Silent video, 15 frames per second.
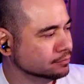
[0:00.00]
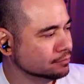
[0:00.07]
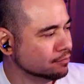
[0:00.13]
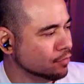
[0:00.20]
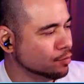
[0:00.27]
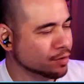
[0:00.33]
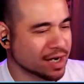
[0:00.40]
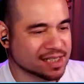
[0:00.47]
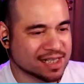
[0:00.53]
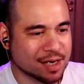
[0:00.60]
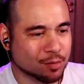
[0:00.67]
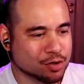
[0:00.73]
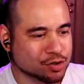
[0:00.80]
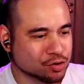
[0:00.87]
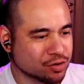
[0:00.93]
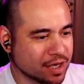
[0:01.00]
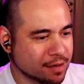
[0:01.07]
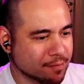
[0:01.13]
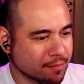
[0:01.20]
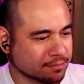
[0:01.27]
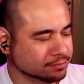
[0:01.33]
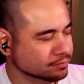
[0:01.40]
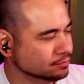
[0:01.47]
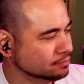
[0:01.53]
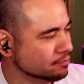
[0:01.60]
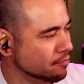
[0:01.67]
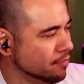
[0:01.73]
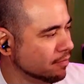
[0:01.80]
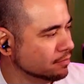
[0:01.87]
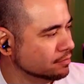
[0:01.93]
Hope you guys like what you saw there.
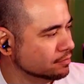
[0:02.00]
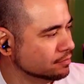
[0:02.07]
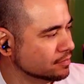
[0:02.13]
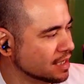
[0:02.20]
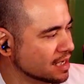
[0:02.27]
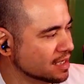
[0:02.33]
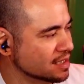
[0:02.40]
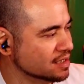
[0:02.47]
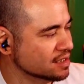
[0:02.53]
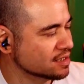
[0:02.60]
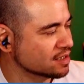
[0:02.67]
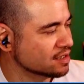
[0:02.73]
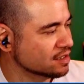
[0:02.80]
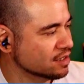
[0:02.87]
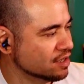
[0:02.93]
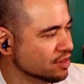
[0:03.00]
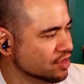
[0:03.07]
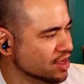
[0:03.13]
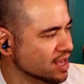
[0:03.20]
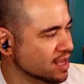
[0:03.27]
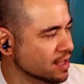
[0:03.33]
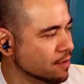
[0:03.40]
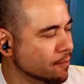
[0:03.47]
That is the...